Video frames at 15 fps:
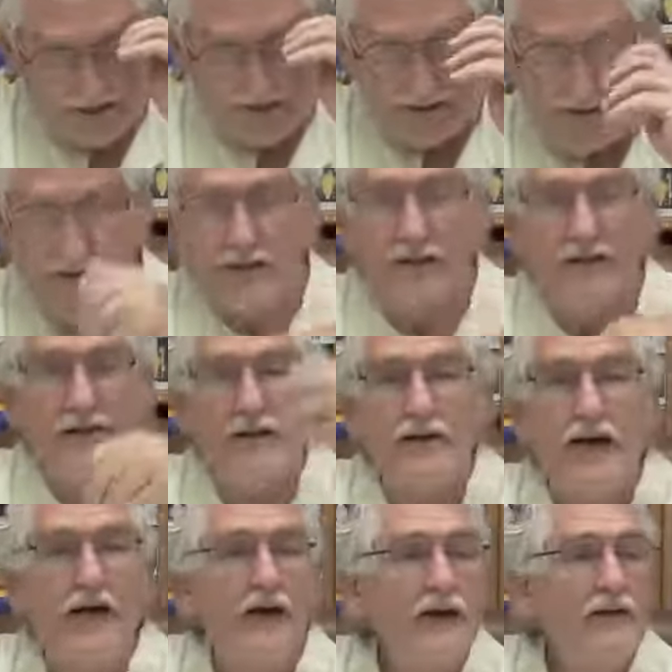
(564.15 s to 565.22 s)
Get into
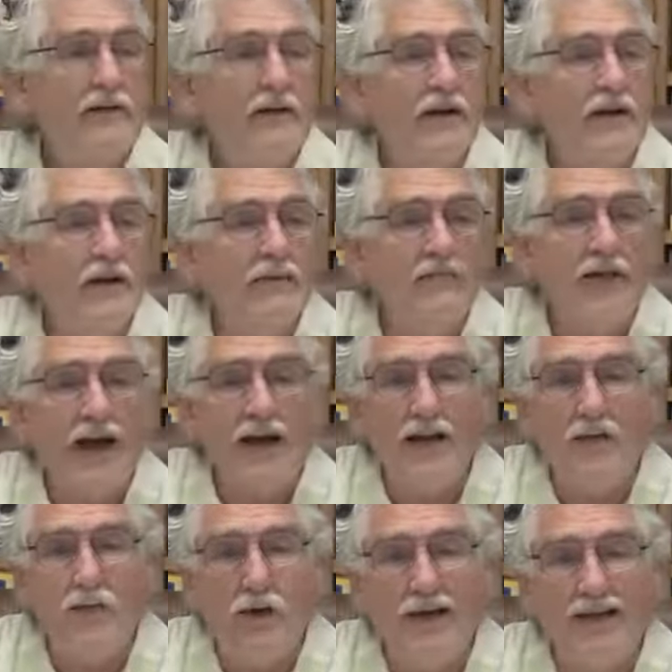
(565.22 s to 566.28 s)
the
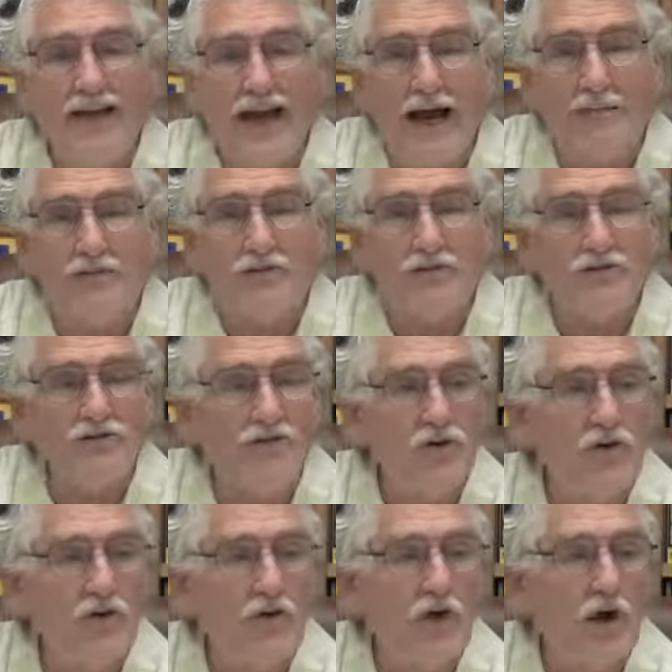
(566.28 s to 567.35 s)
lymphatic one capsules
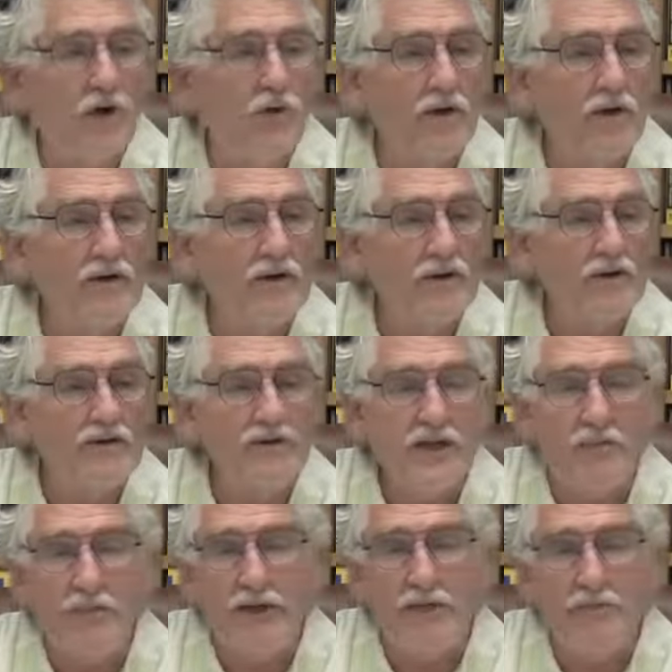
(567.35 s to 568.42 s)
for your colon. The
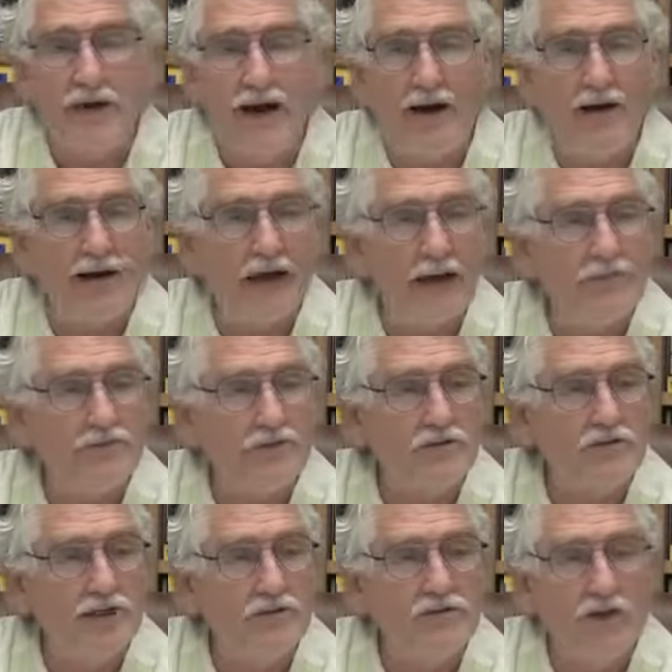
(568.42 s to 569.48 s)
stomach and bowel
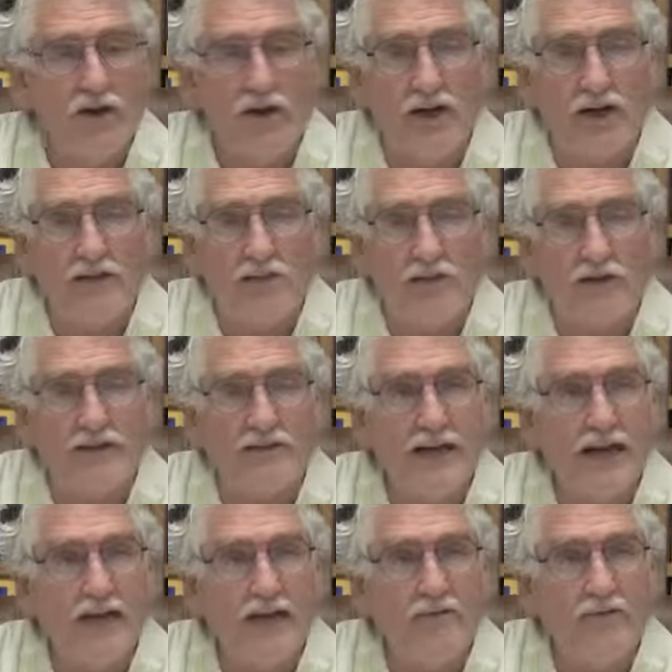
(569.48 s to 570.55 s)
capsules give you a liquid,
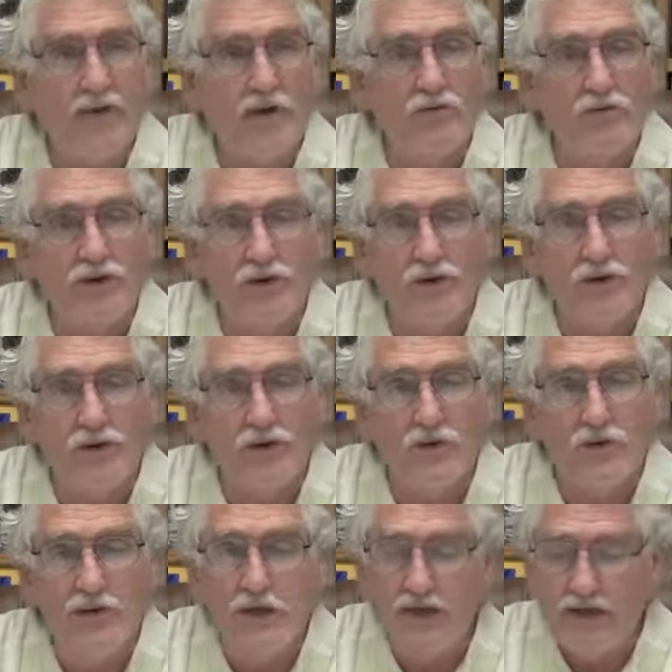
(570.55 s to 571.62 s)
say lymph node
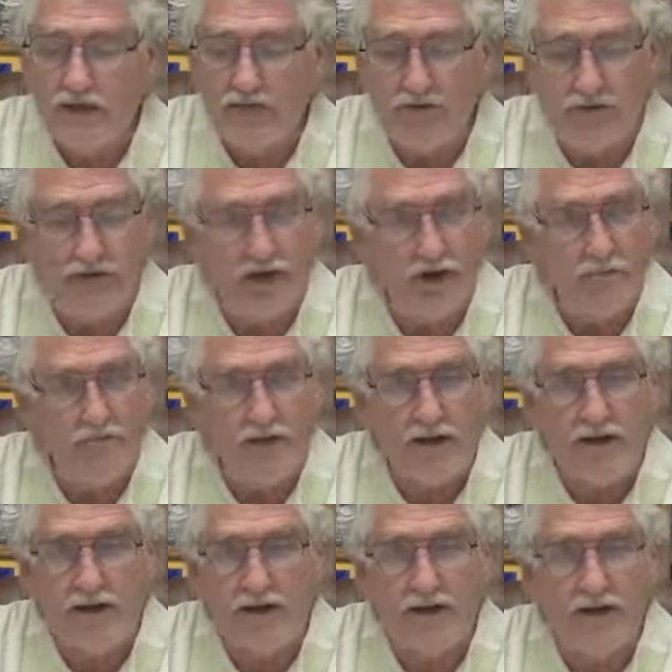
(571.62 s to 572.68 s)
2. Definitely tear up the
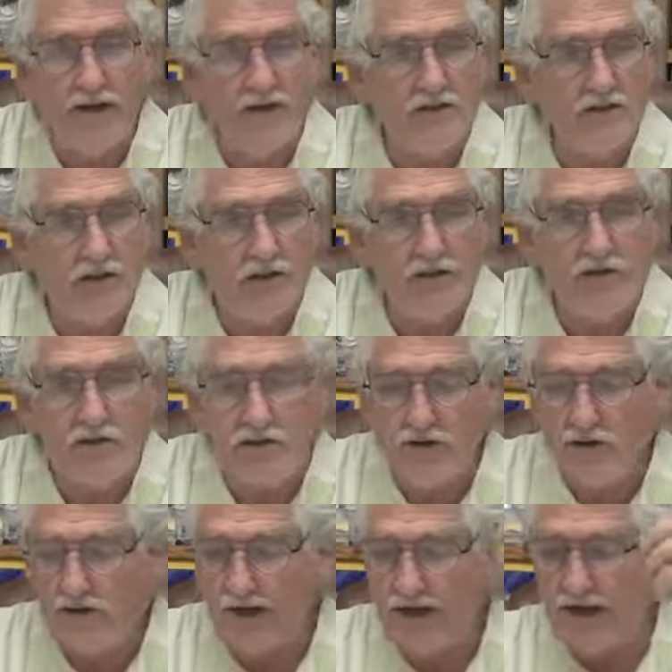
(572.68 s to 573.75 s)
kidneys, the
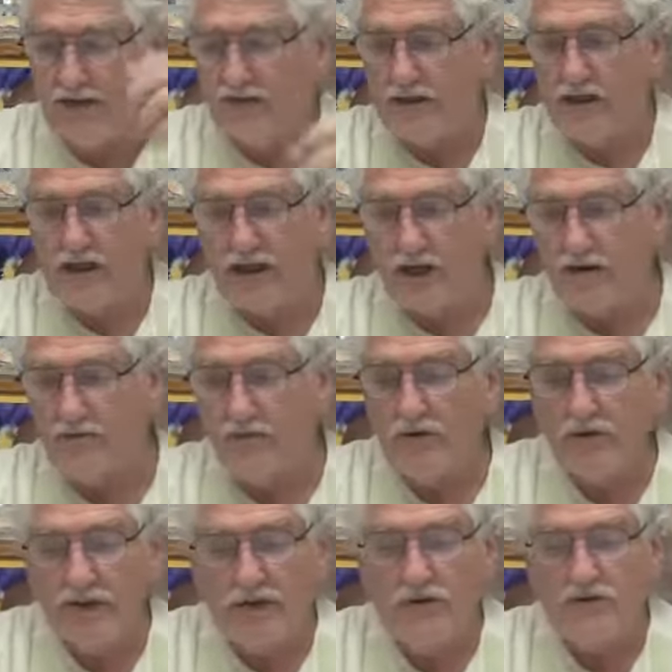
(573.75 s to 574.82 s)
adrenal glands, and
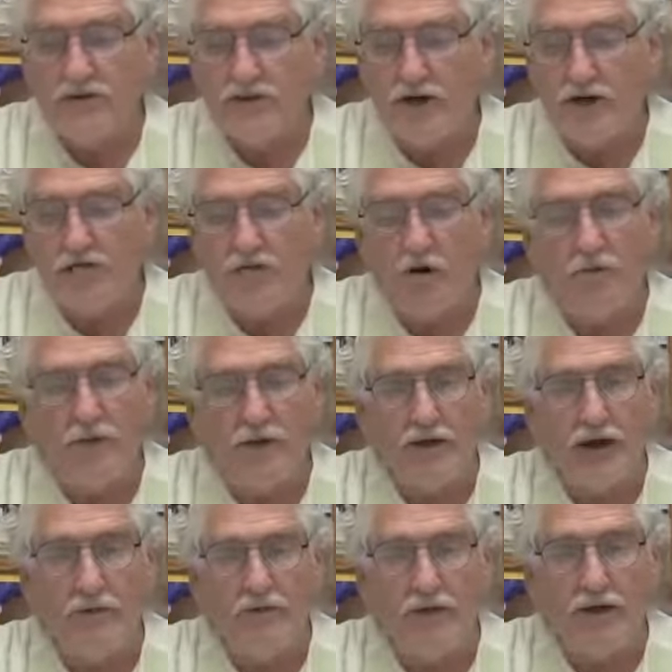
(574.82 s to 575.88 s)
really get yourself opened
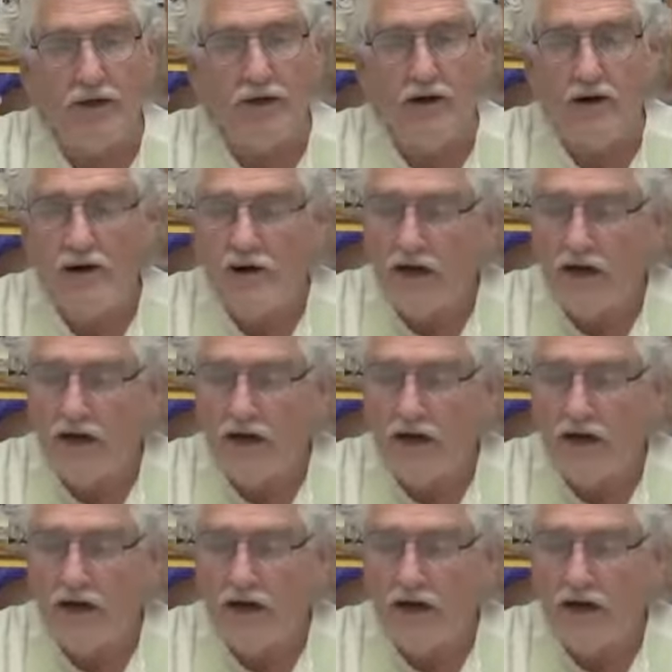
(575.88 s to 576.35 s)
up there.